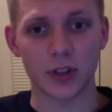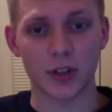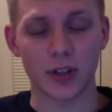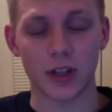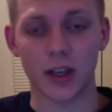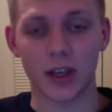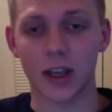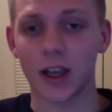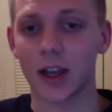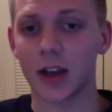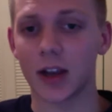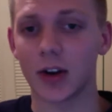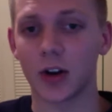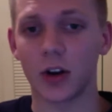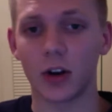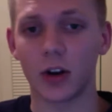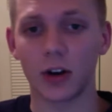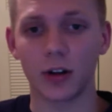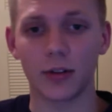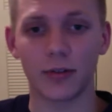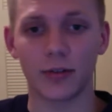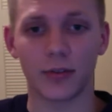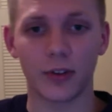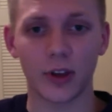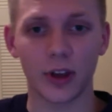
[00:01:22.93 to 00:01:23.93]
They had Hall
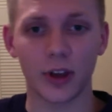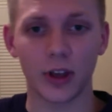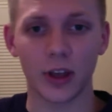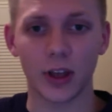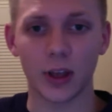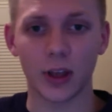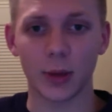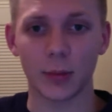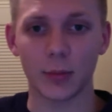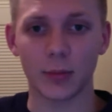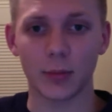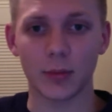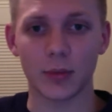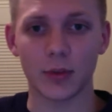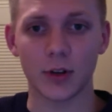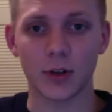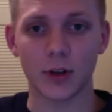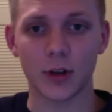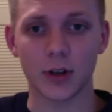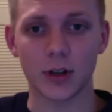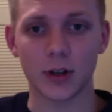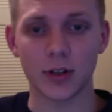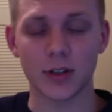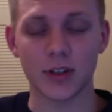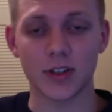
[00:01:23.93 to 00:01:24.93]
of Fame,
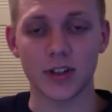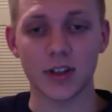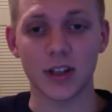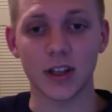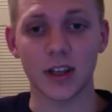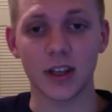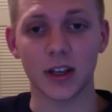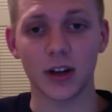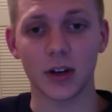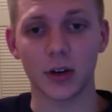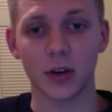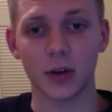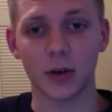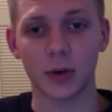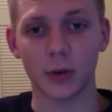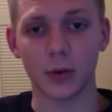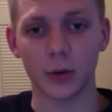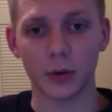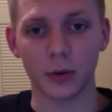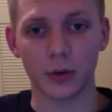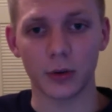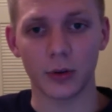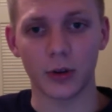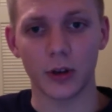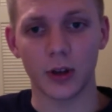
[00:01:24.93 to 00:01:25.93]
CNO,
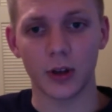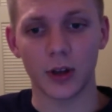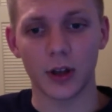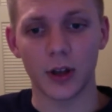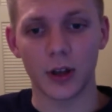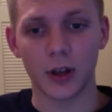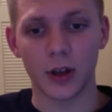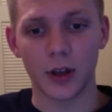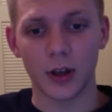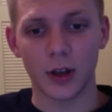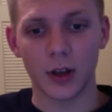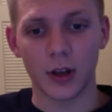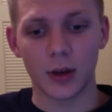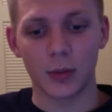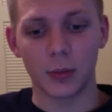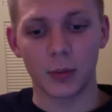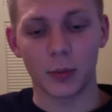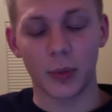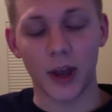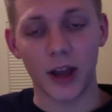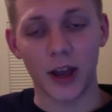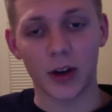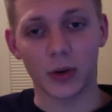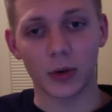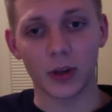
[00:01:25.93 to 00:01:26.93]

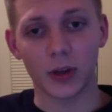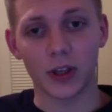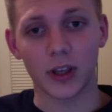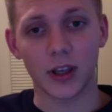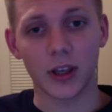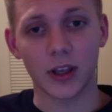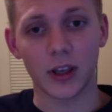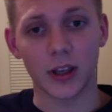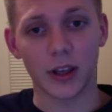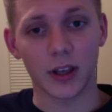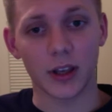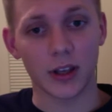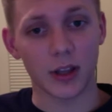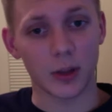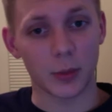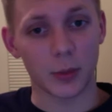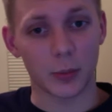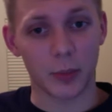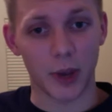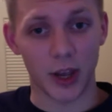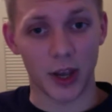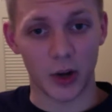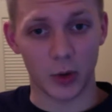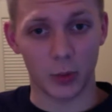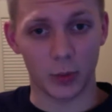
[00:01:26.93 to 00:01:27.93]
Battle E, and then
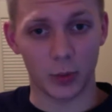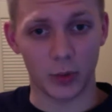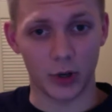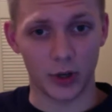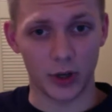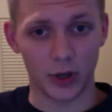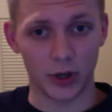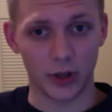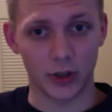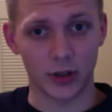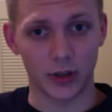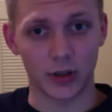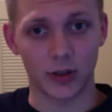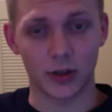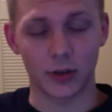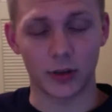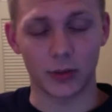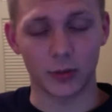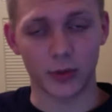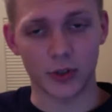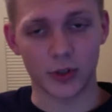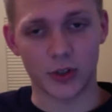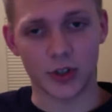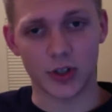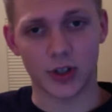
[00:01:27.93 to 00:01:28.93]
Battle Bug,
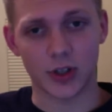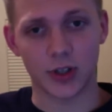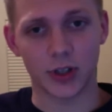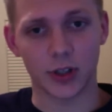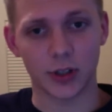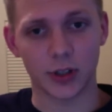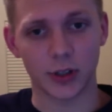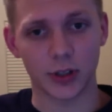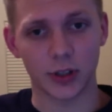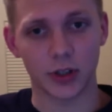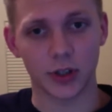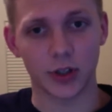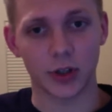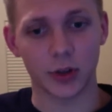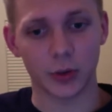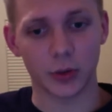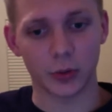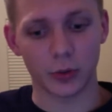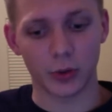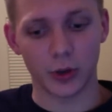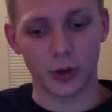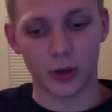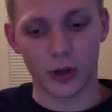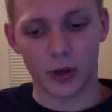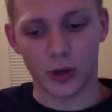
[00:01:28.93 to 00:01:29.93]
which, you know,
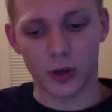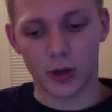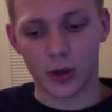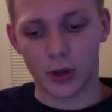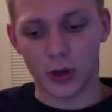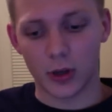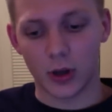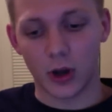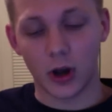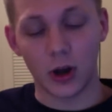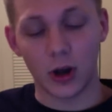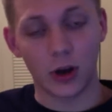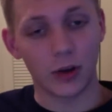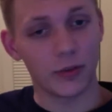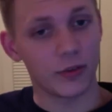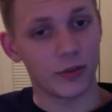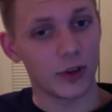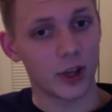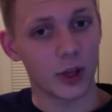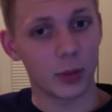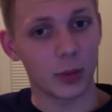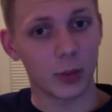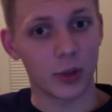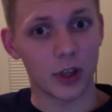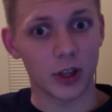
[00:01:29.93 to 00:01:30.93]
Hall of
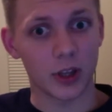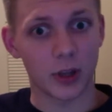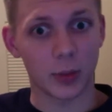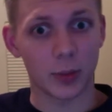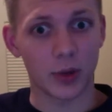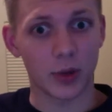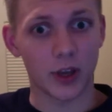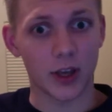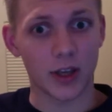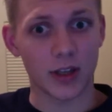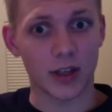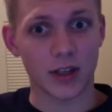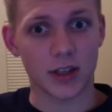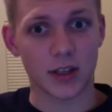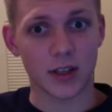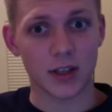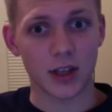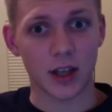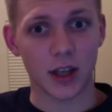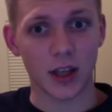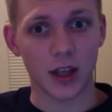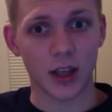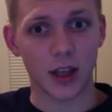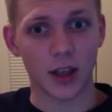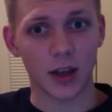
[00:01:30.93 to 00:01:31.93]
Fame being the best
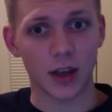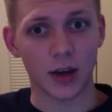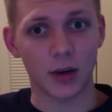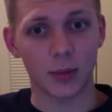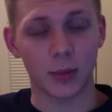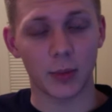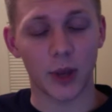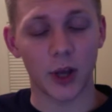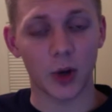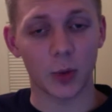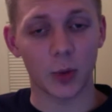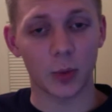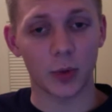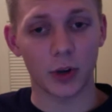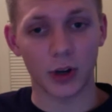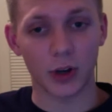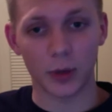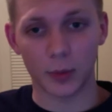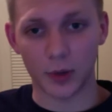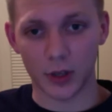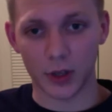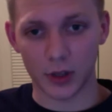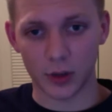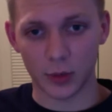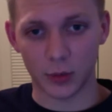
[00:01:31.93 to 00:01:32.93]
and Battle Bug
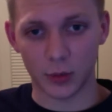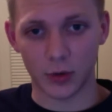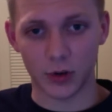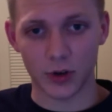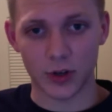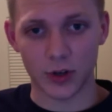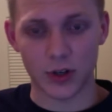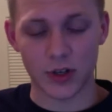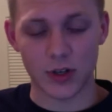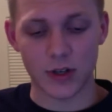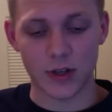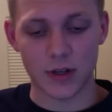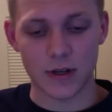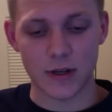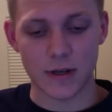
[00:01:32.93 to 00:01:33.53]
being the worst.